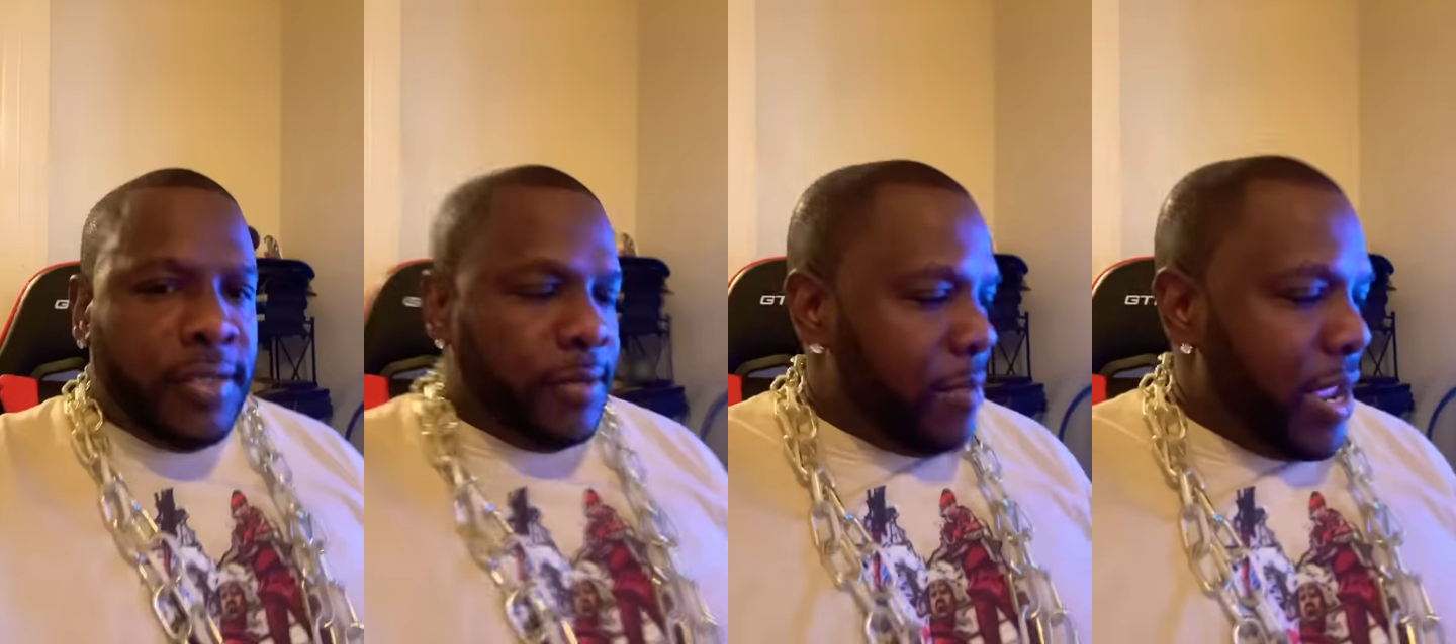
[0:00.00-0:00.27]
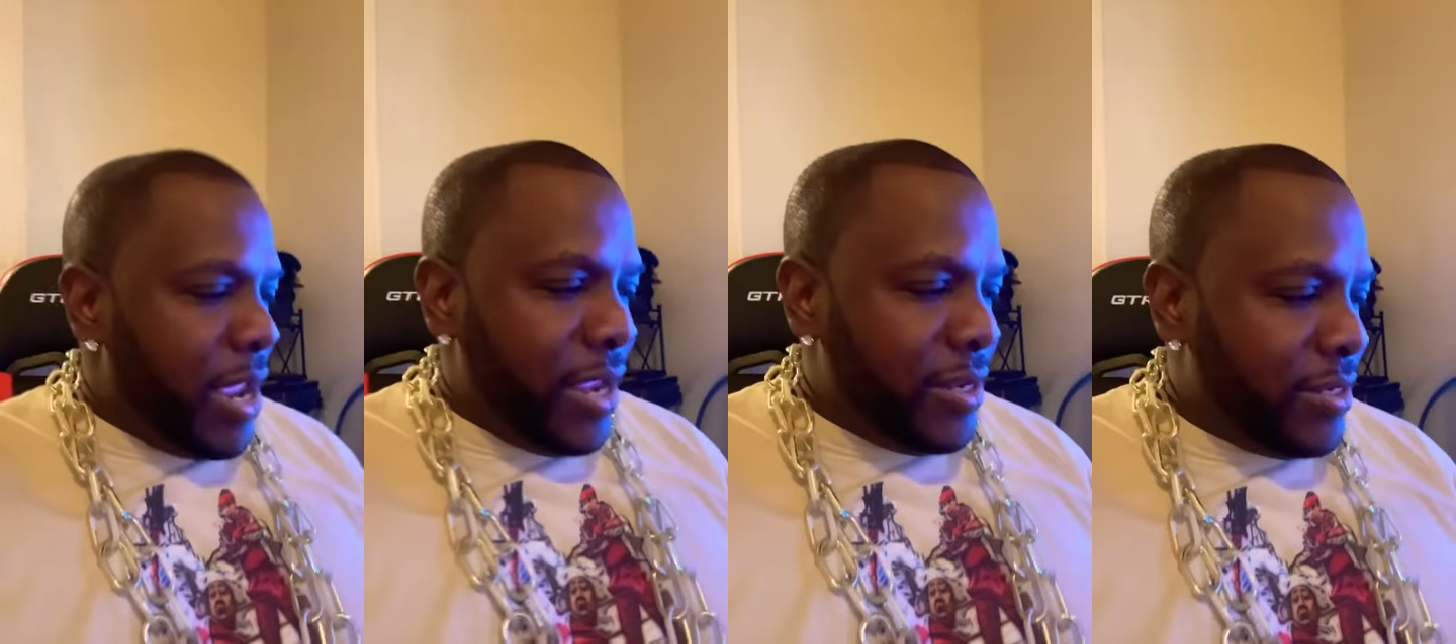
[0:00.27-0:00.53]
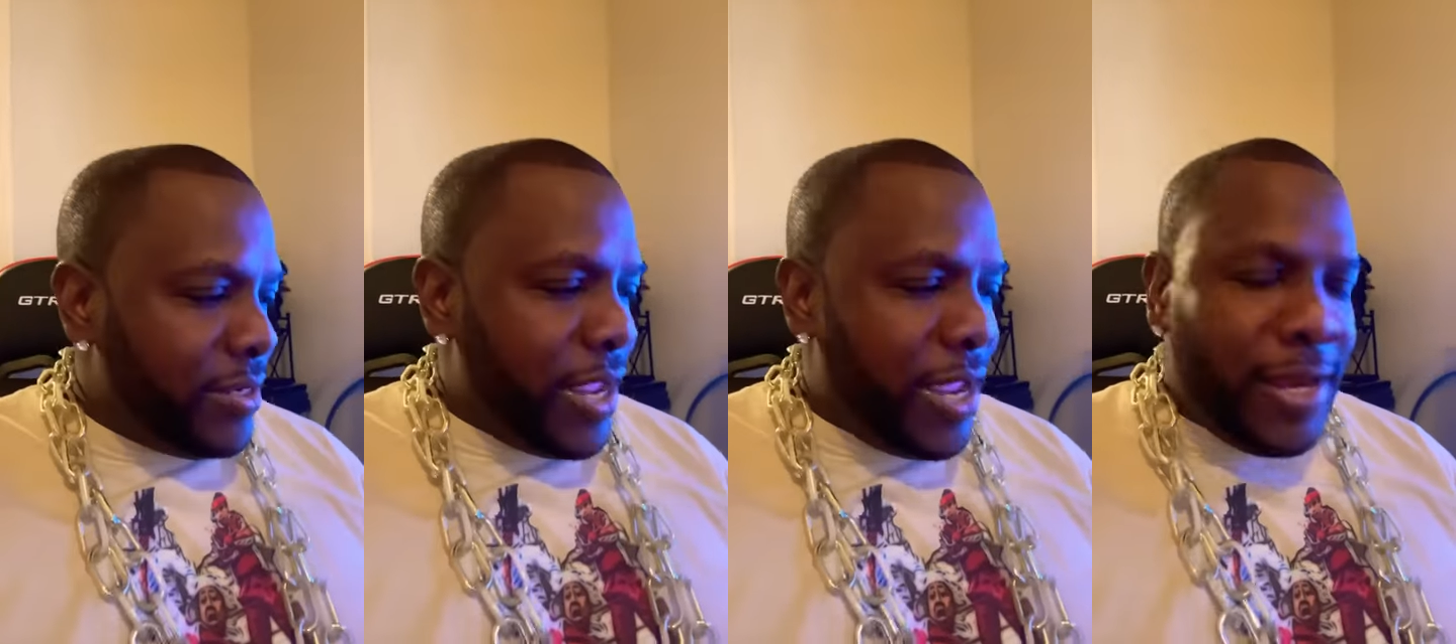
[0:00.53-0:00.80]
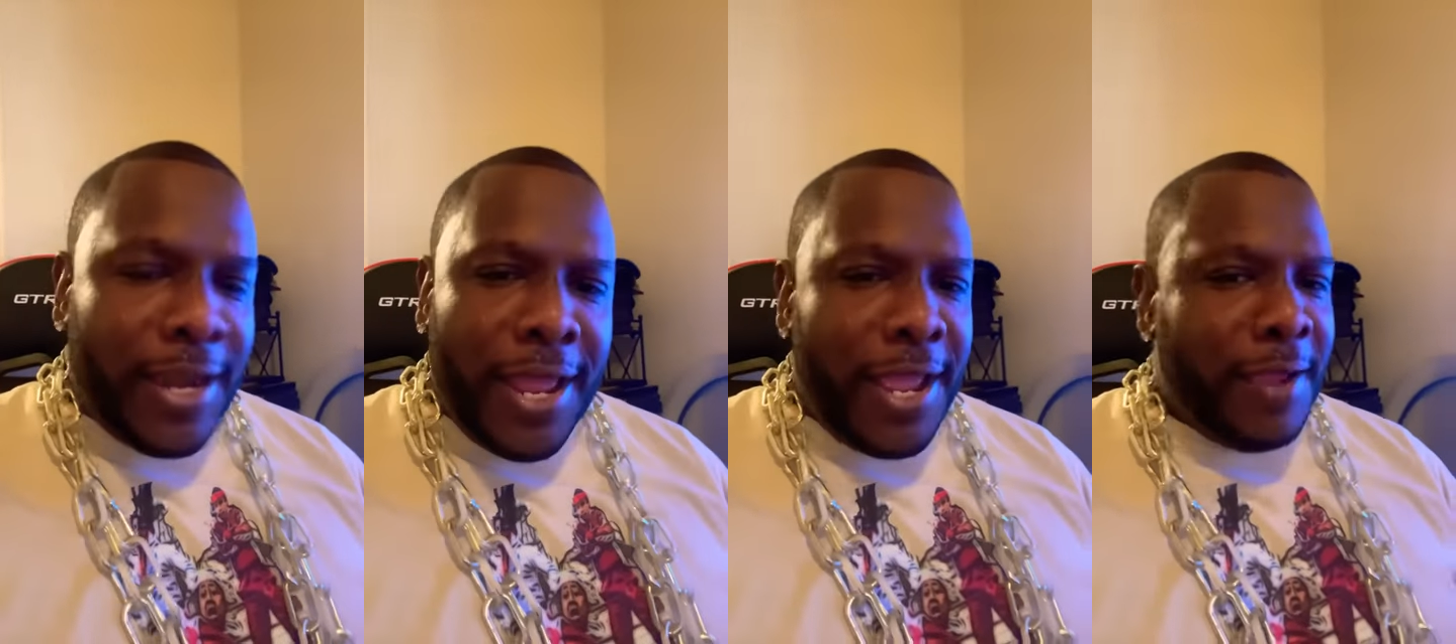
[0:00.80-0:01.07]
Smash
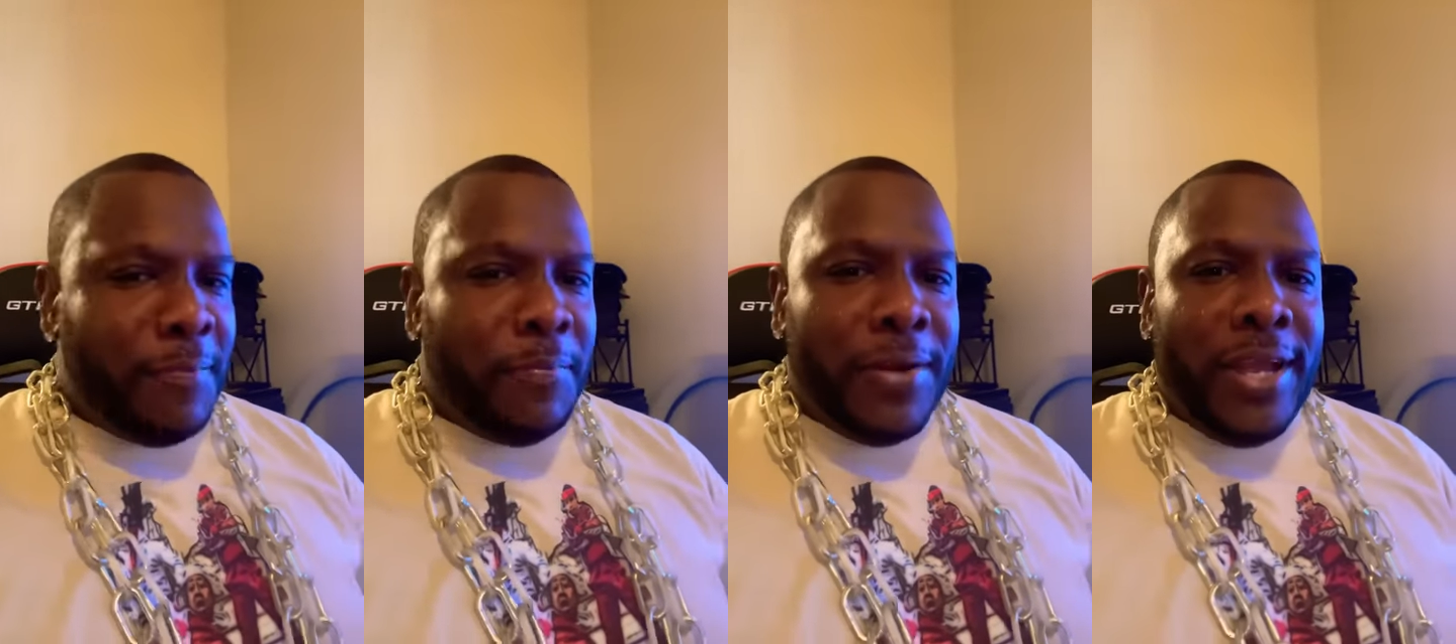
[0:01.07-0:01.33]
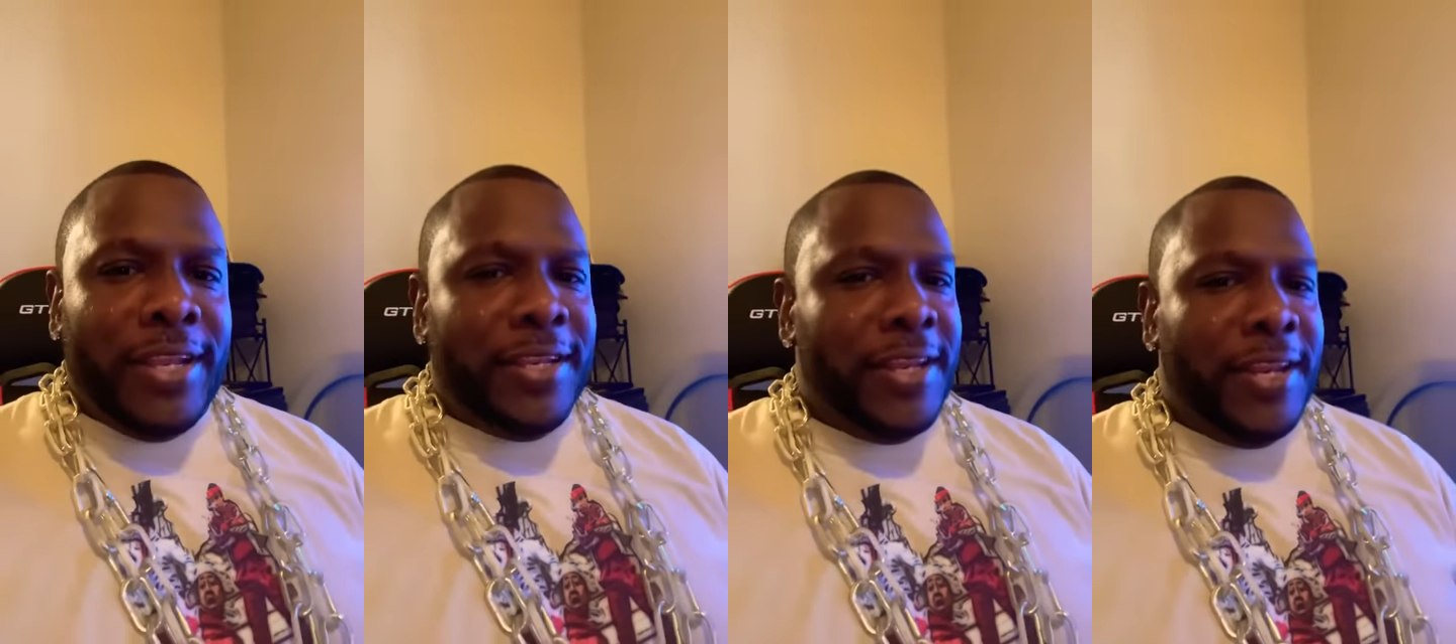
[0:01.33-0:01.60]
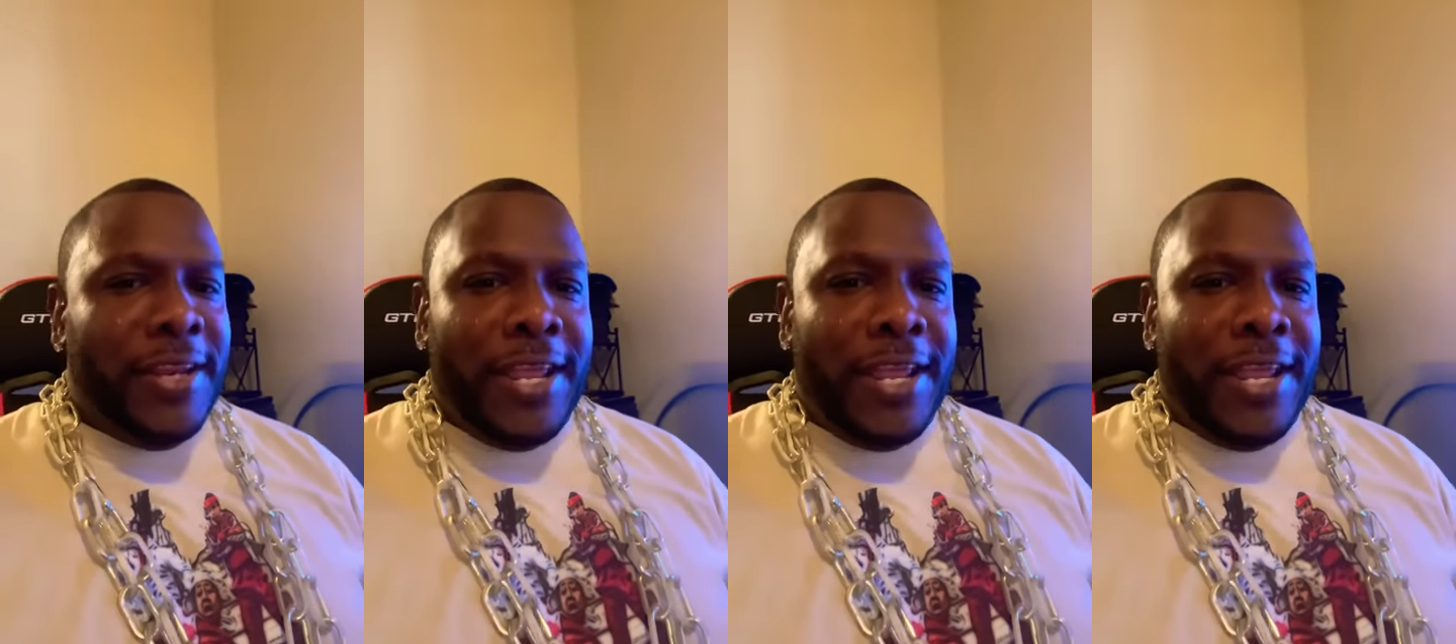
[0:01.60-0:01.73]
that like button,